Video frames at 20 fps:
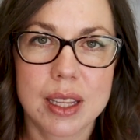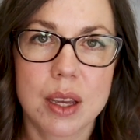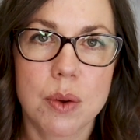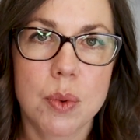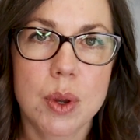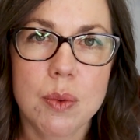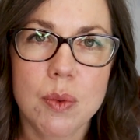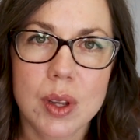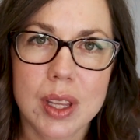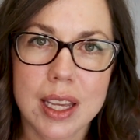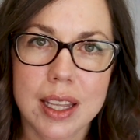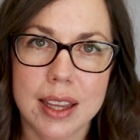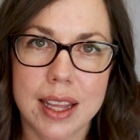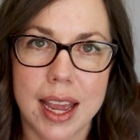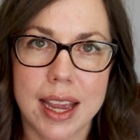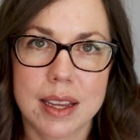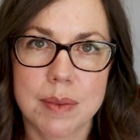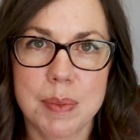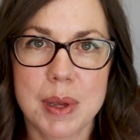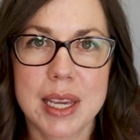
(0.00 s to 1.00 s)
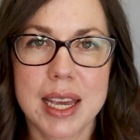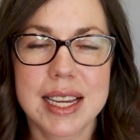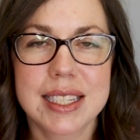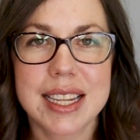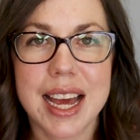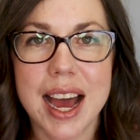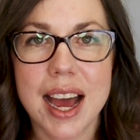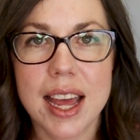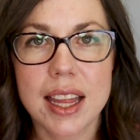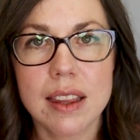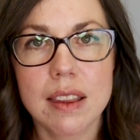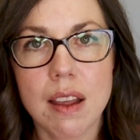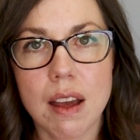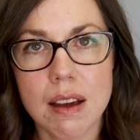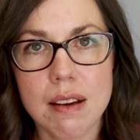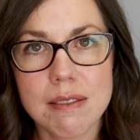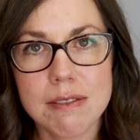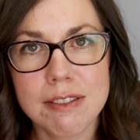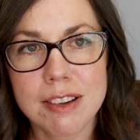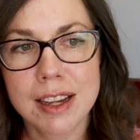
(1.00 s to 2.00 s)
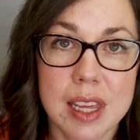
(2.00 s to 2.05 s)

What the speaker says: that we really liked because I love